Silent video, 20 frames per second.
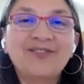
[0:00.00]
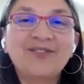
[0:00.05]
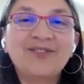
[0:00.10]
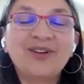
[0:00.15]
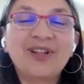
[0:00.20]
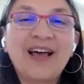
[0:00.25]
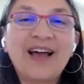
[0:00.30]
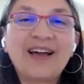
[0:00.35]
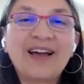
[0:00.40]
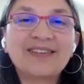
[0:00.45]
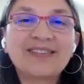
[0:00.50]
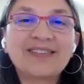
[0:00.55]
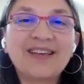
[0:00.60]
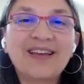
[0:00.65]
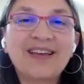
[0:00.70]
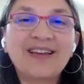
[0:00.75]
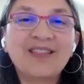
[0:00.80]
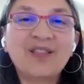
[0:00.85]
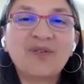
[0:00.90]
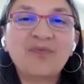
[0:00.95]

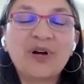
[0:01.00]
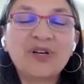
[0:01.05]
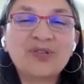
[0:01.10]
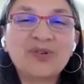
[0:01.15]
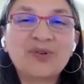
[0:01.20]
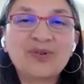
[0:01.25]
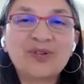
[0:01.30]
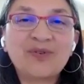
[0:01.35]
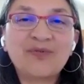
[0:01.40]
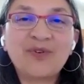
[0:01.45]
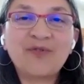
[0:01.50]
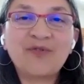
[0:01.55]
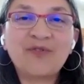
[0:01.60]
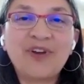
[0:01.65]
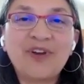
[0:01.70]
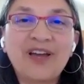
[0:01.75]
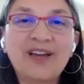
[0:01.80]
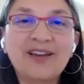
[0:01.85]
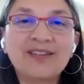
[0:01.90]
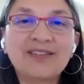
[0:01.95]
relaxing the muscles of your
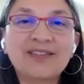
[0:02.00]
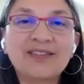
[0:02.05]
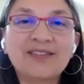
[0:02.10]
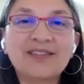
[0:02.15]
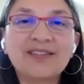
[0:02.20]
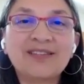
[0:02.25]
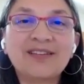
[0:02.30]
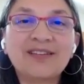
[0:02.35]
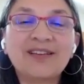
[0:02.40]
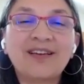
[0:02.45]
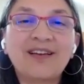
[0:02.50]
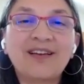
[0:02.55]
face.